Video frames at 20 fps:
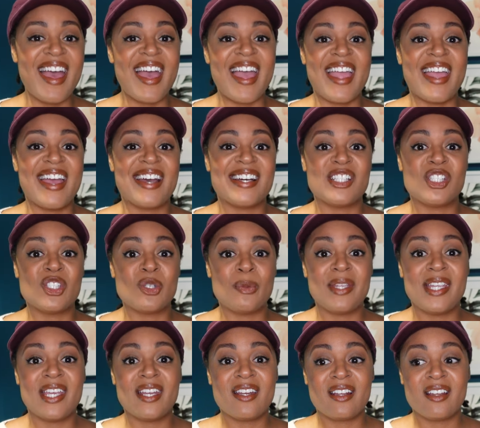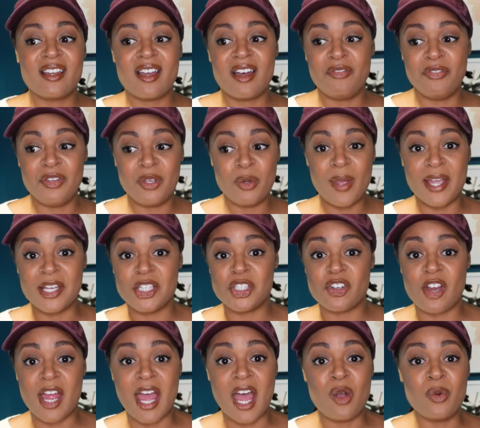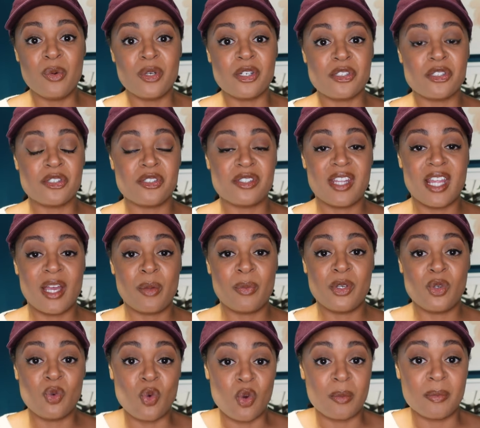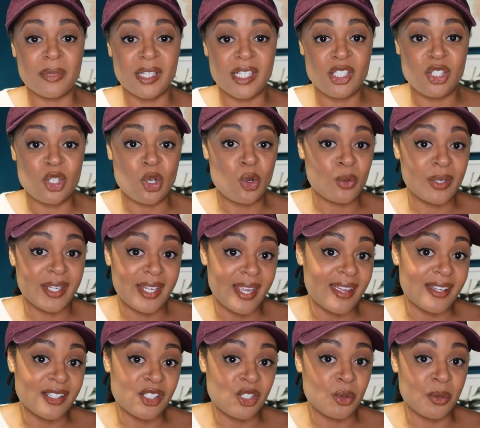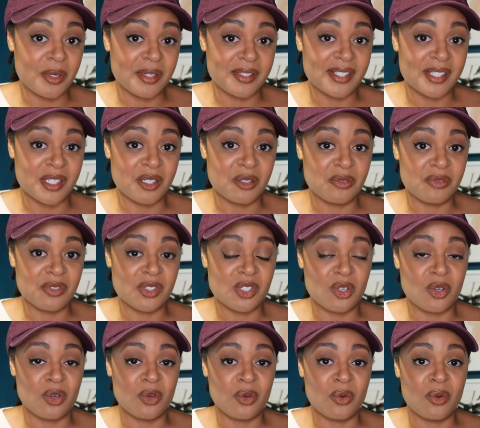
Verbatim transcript: and so we get a few extra hours that we normally don't get to ourselves. So